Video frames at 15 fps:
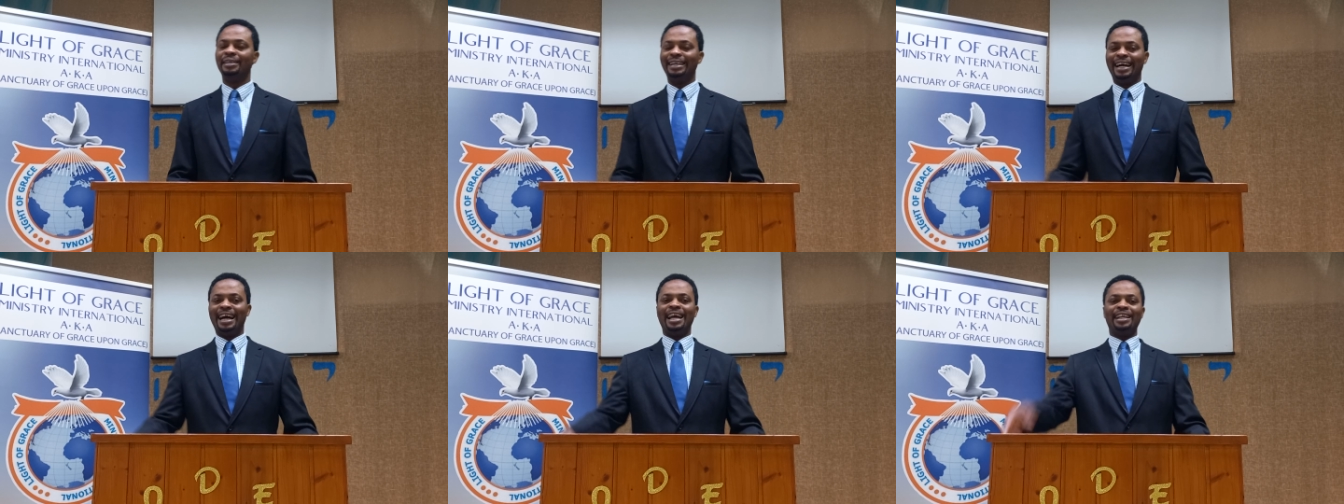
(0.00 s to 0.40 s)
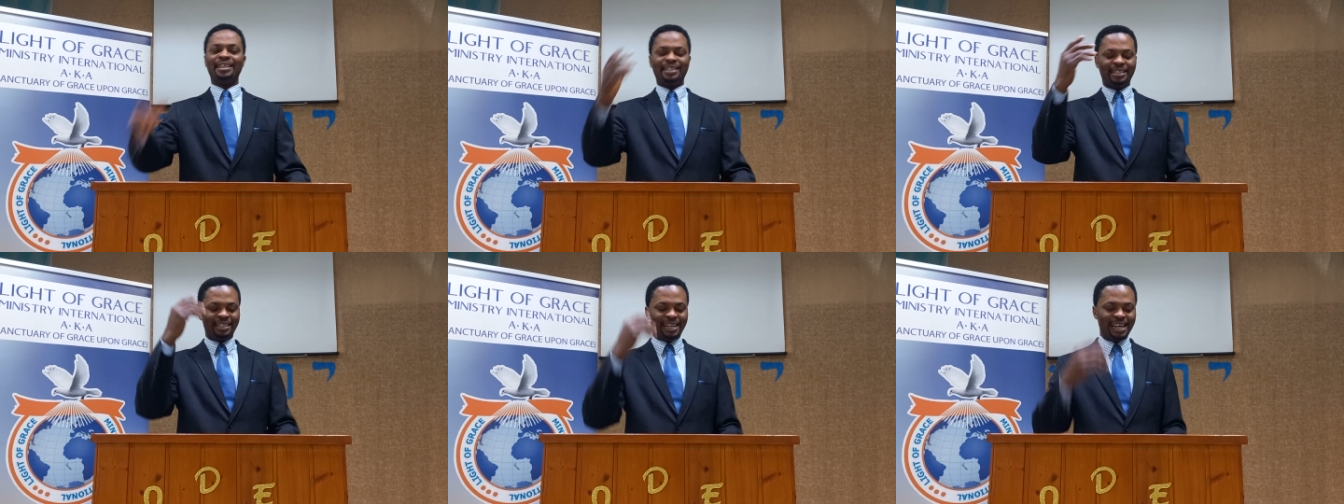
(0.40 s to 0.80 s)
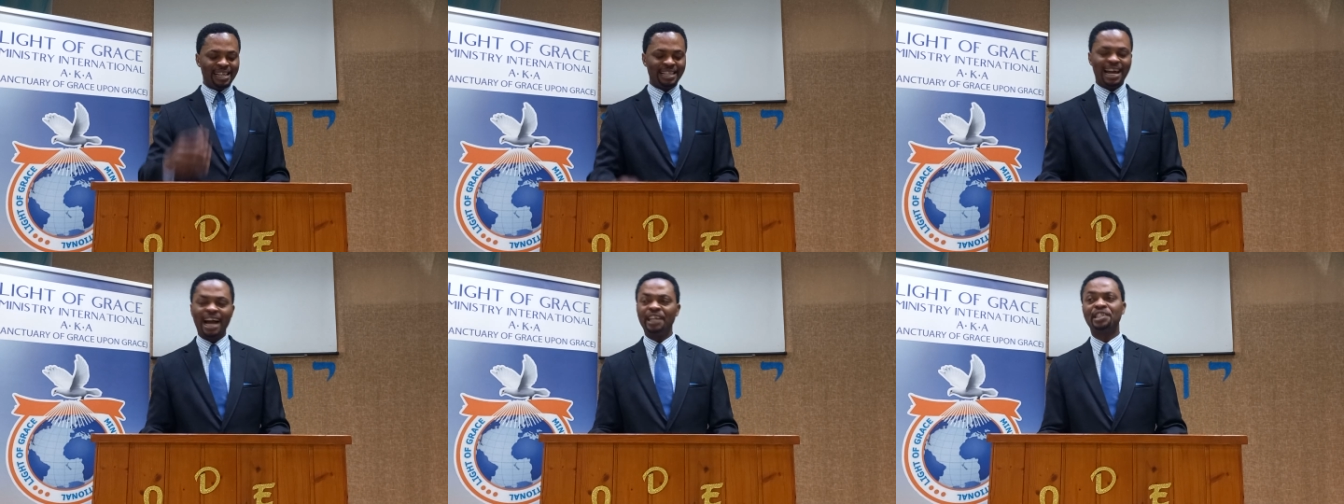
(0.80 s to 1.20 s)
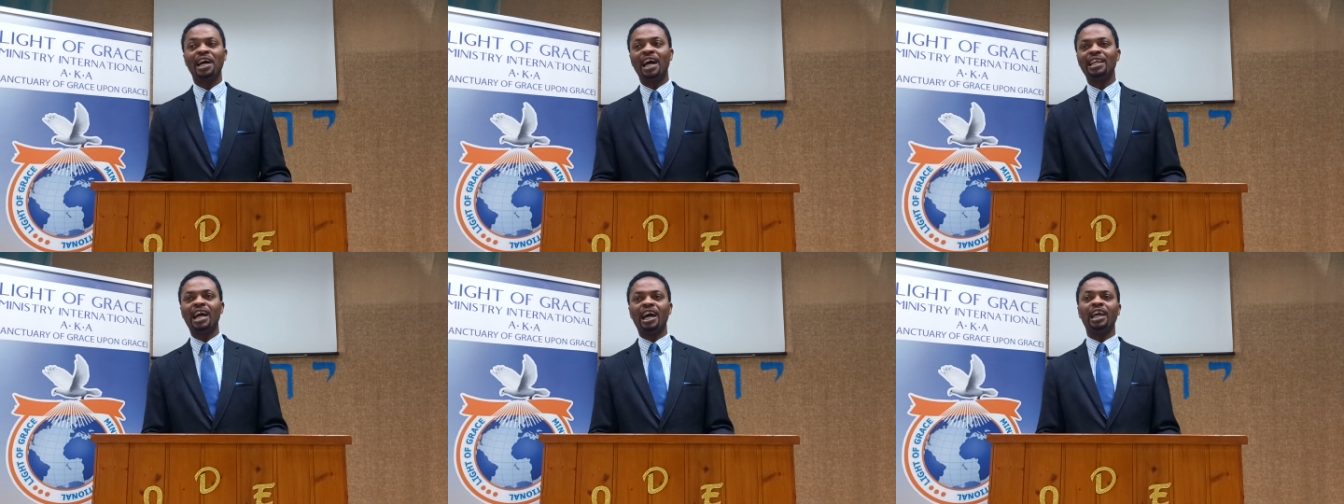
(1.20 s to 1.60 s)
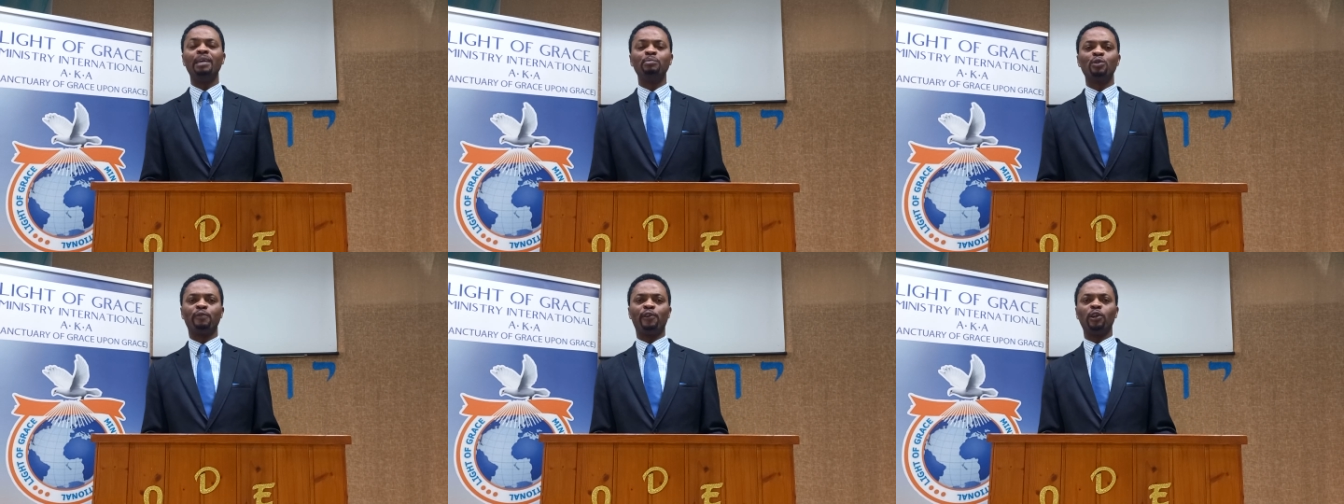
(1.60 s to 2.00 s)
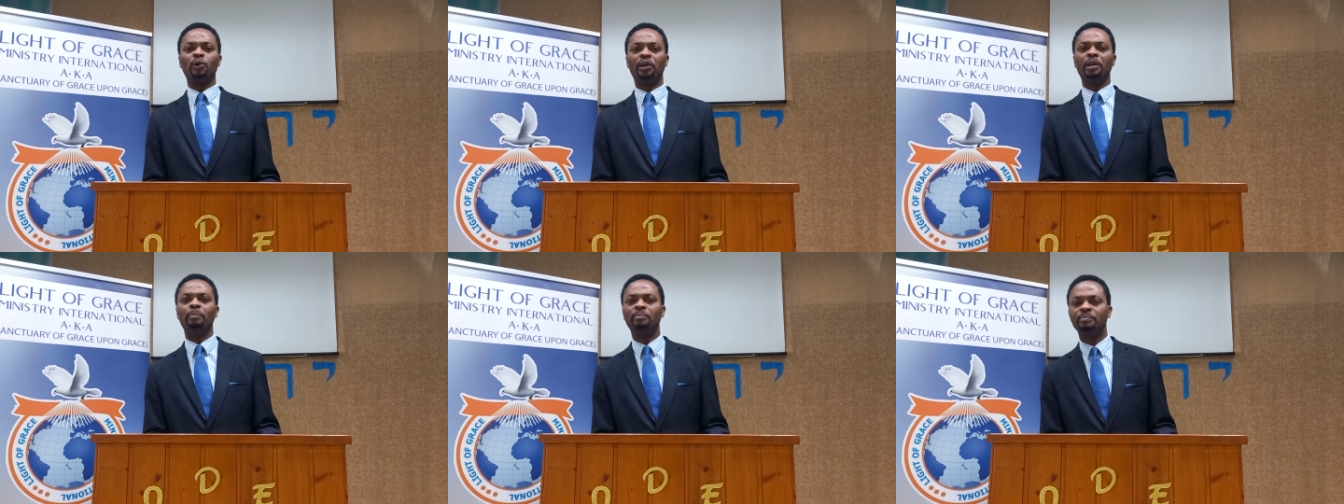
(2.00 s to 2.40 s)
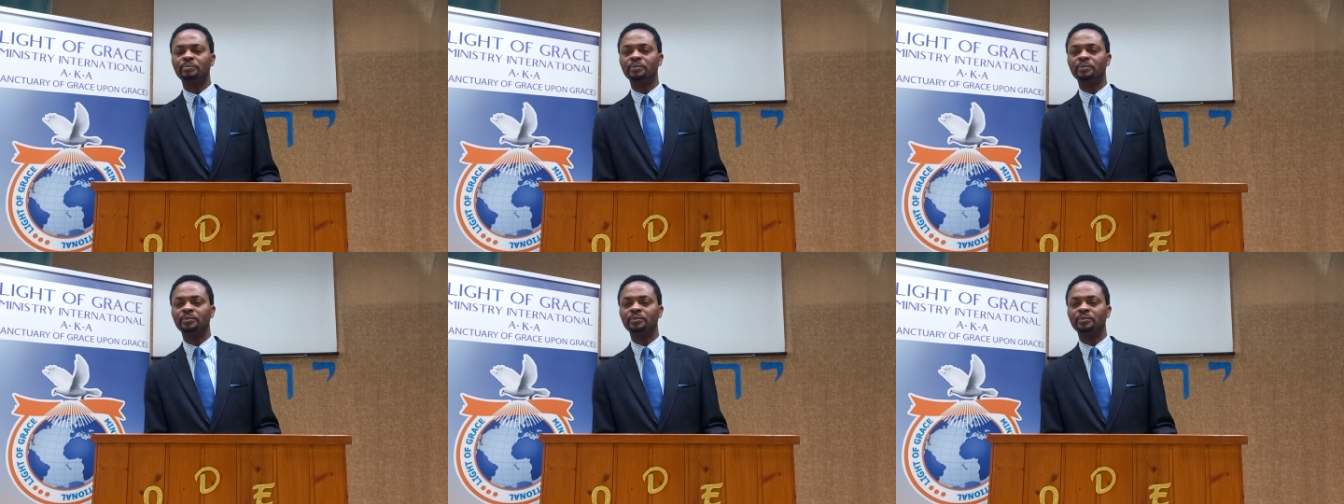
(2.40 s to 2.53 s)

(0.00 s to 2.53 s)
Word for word: And Elijah allowed him to follow him.